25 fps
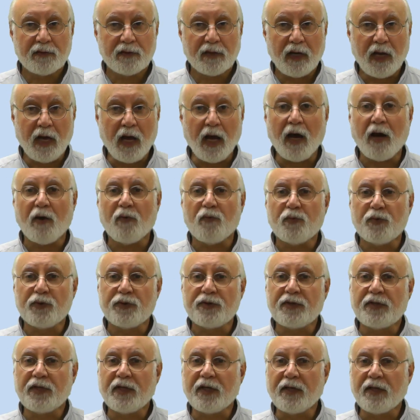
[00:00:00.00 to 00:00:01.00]
how
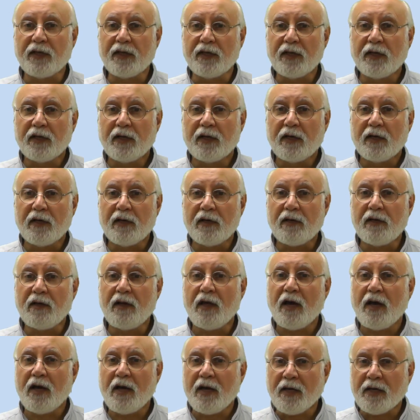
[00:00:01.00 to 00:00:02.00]
would the
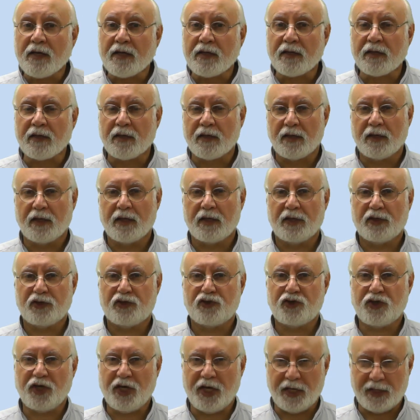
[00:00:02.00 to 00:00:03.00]
line
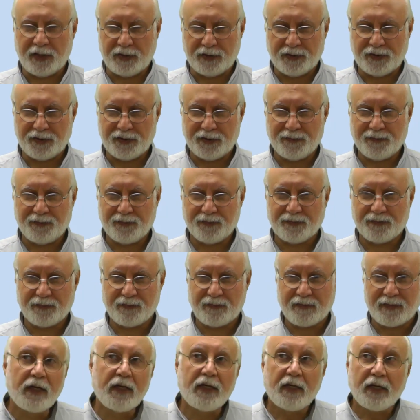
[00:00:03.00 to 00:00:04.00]
change?
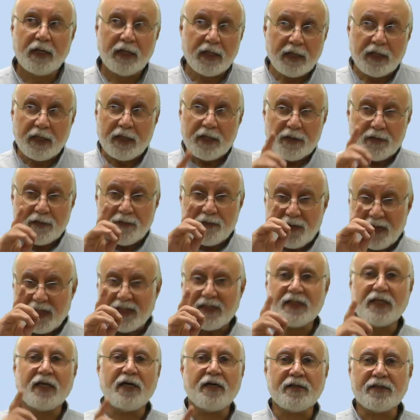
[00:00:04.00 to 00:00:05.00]

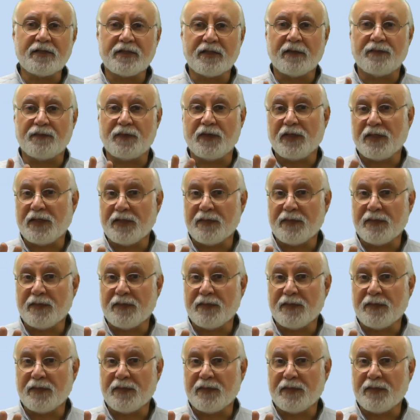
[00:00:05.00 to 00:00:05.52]
This concept is